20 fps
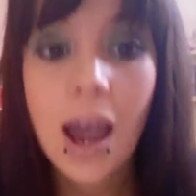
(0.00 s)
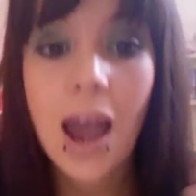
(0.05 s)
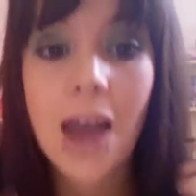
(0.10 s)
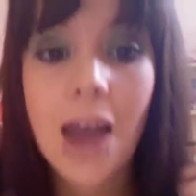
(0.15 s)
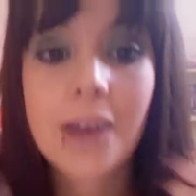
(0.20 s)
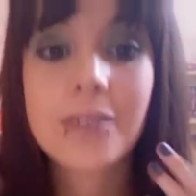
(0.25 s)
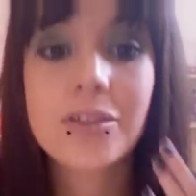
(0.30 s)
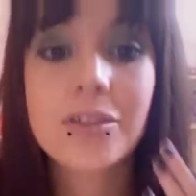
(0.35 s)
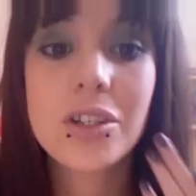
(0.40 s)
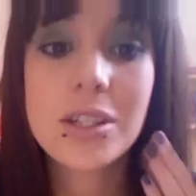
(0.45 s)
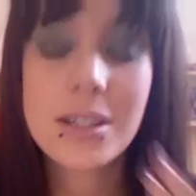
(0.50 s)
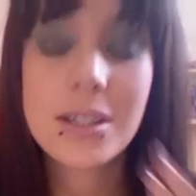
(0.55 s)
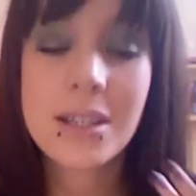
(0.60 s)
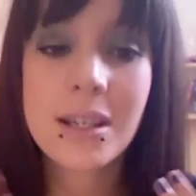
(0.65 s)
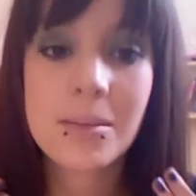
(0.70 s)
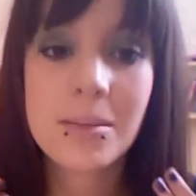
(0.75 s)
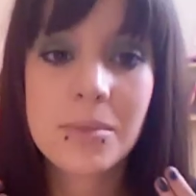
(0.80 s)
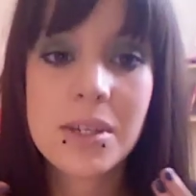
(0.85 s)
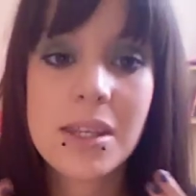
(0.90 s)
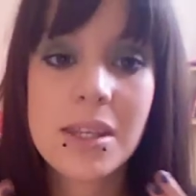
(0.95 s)
and I've just
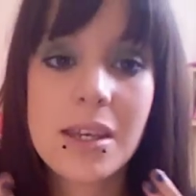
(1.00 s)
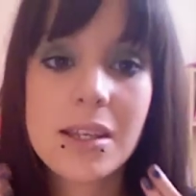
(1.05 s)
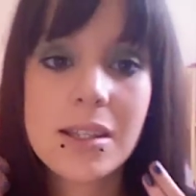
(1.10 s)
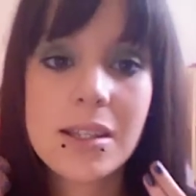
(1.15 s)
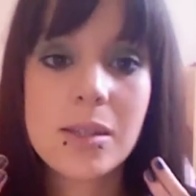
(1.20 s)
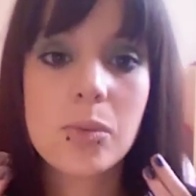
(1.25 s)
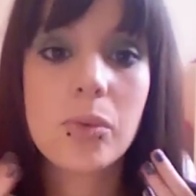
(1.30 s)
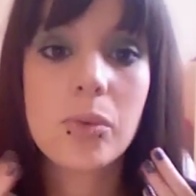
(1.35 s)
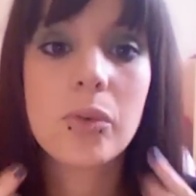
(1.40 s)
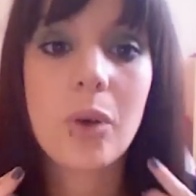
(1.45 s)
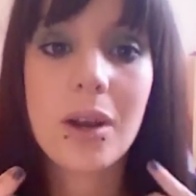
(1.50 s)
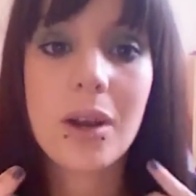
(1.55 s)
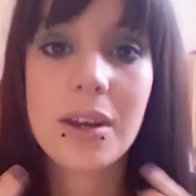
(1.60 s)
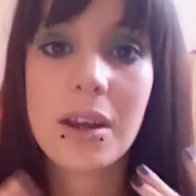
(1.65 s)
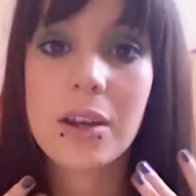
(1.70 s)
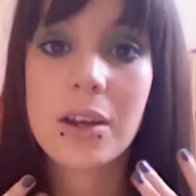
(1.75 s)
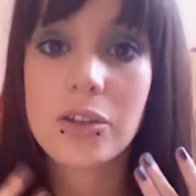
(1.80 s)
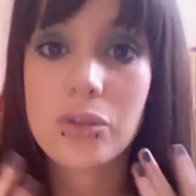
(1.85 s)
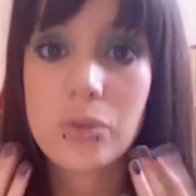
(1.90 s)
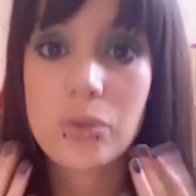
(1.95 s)
teamed this with quite
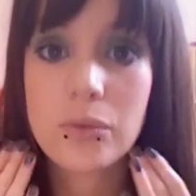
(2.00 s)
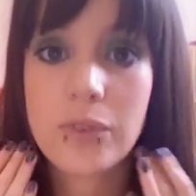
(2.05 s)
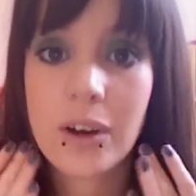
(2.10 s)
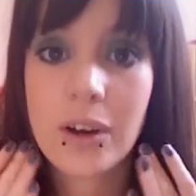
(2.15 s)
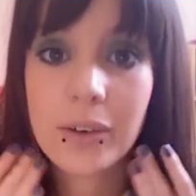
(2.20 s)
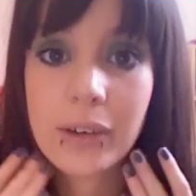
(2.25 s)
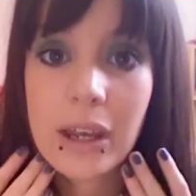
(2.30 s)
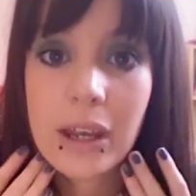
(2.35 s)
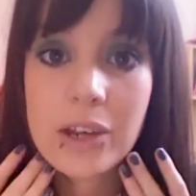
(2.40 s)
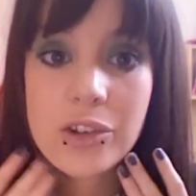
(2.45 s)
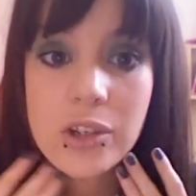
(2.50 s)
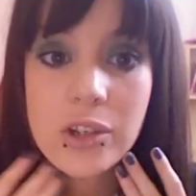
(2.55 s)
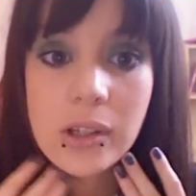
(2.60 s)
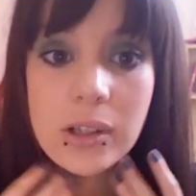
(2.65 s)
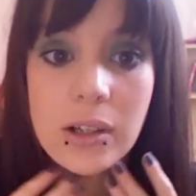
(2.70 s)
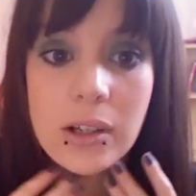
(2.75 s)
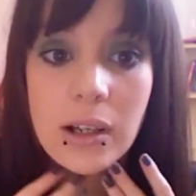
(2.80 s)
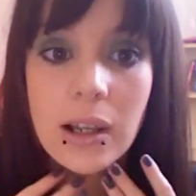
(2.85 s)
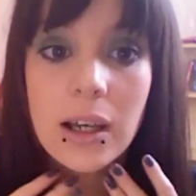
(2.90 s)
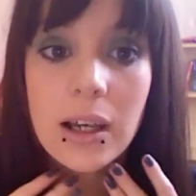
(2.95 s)
natural
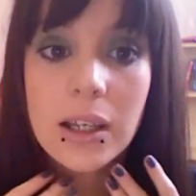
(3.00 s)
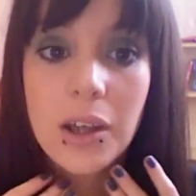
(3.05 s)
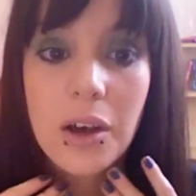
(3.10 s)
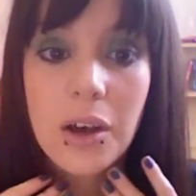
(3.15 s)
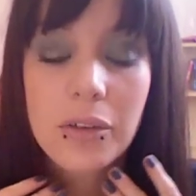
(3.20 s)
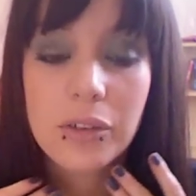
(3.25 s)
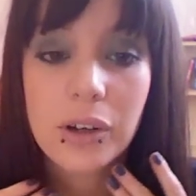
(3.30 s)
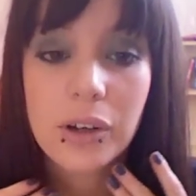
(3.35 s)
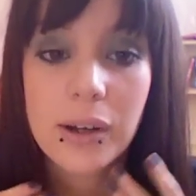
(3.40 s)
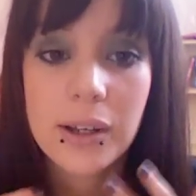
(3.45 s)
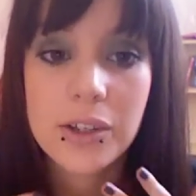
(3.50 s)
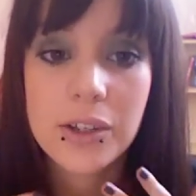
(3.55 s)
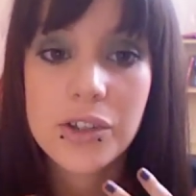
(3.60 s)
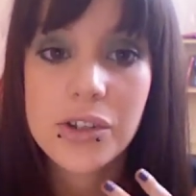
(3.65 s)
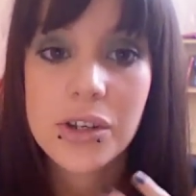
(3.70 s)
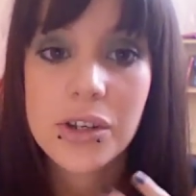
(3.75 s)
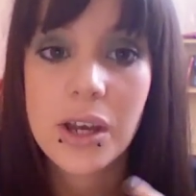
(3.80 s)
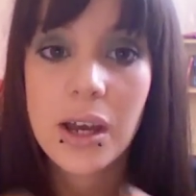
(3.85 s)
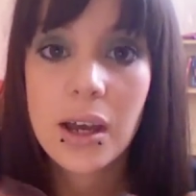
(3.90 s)
foundation, a light coverage,